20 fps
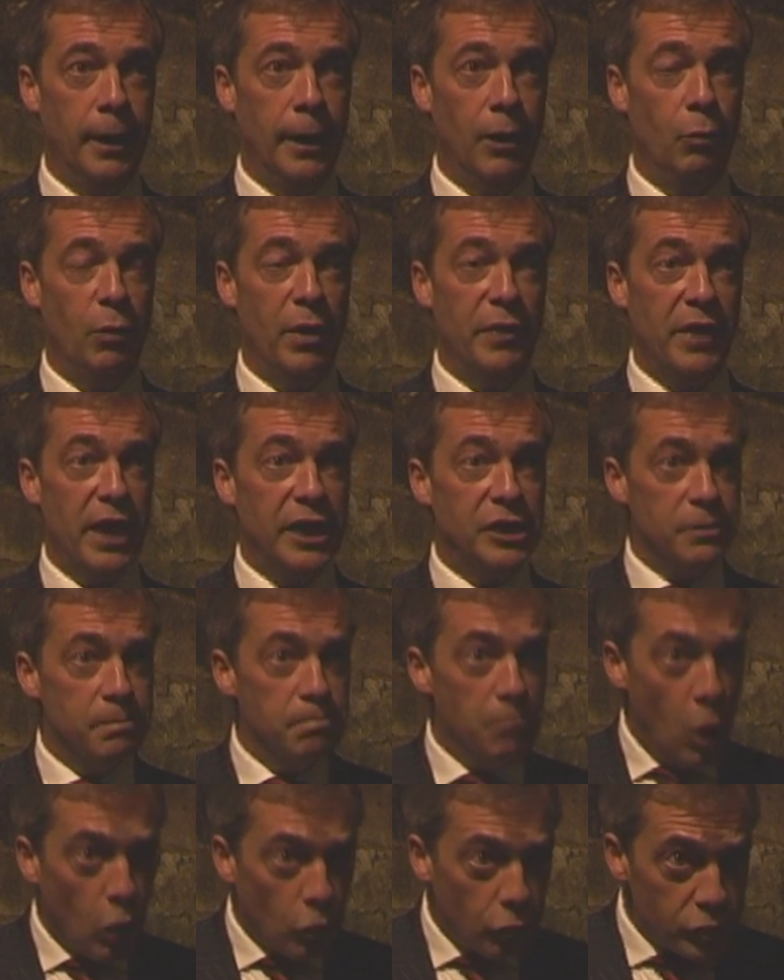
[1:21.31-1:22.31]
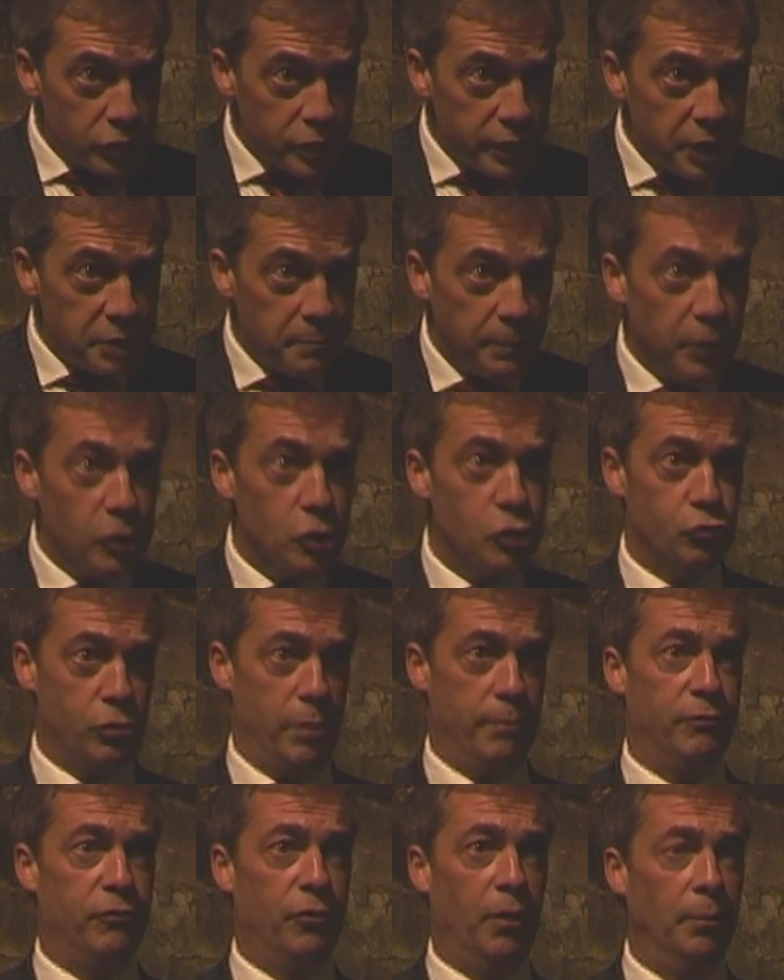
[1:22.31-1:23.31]
where their democracy has been
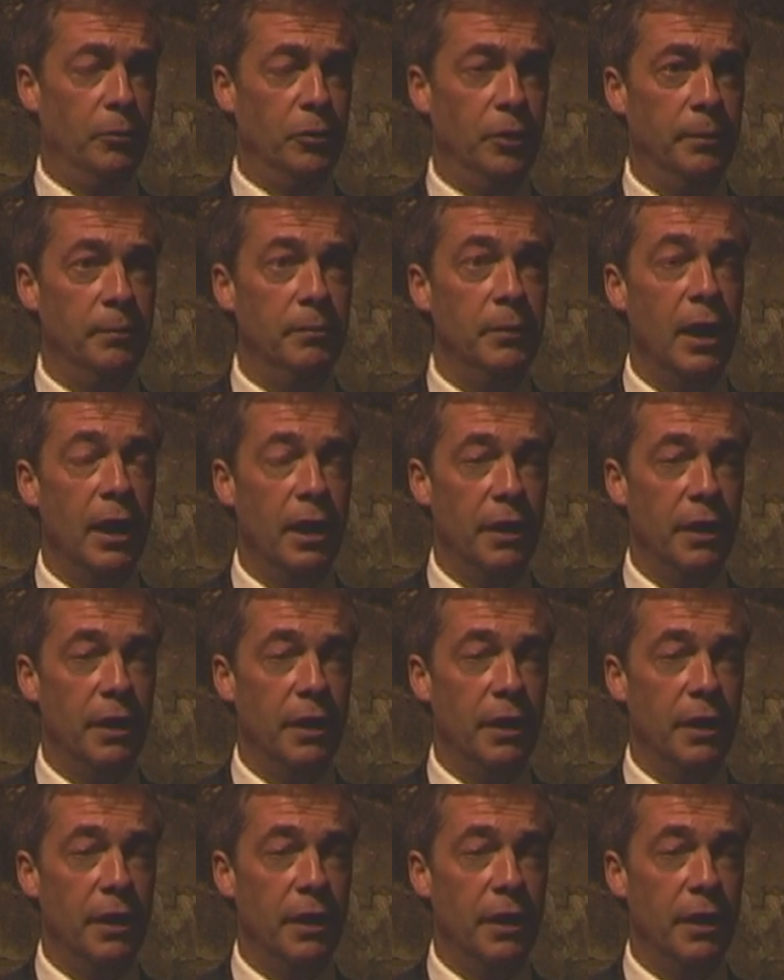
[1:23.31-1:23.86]
stripped from them.